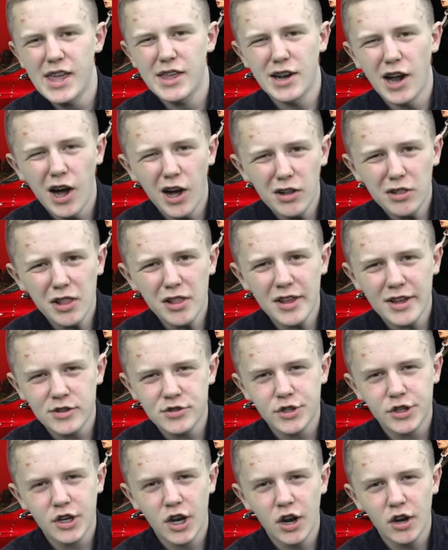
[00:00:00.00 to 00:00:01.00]
an
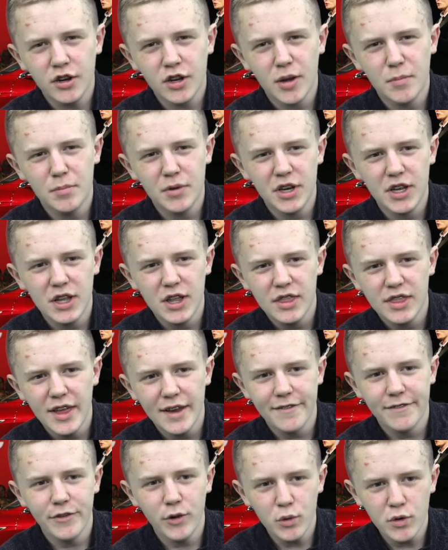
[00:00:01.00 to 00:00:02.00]
all-electric car company
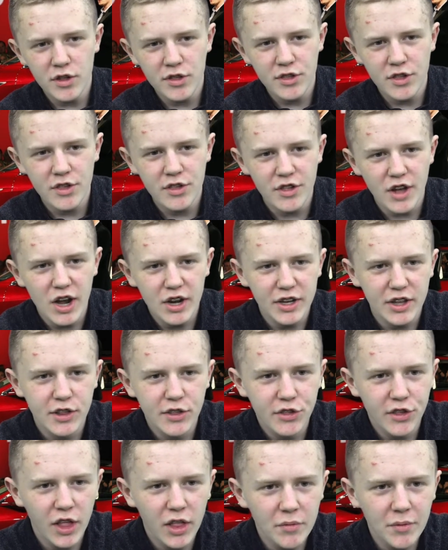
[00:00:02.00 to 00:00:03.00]
that focuses on
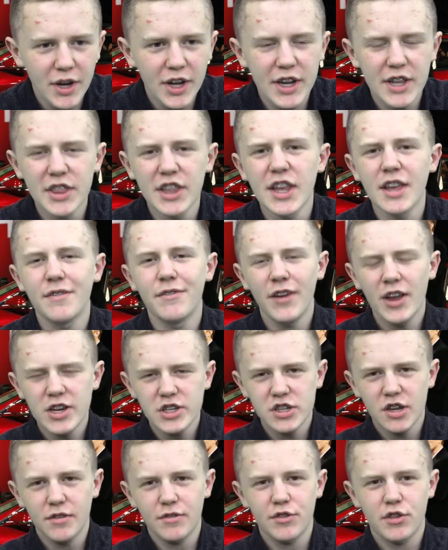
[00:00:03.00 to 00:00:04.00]
accelerating the
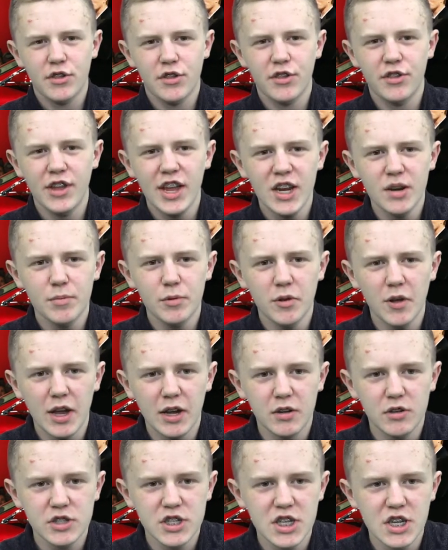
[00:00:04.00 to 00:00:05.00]
advent of sustainable
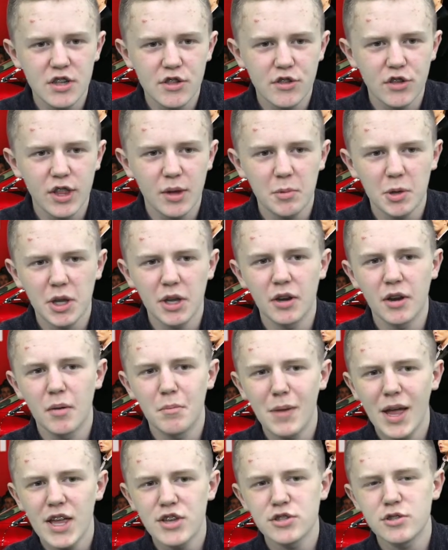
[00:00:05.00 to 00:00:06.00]
energy so that we can
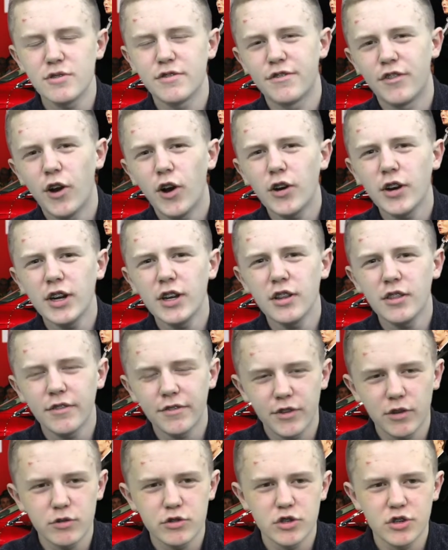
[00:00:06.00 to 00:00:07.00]
imagine far into the
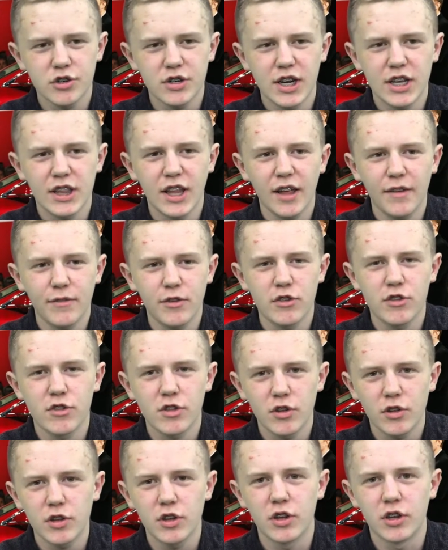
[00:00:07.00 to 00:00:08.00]
future and life is
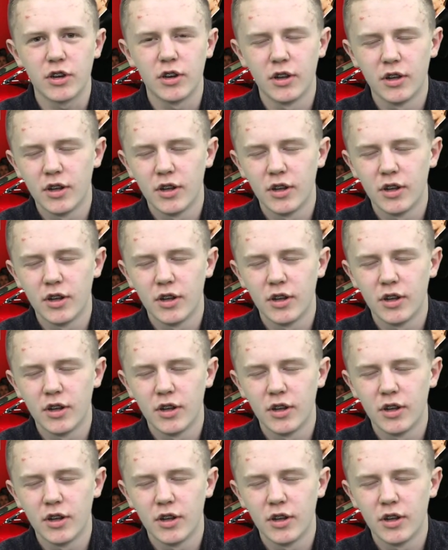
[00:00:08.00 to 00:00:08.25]
still good.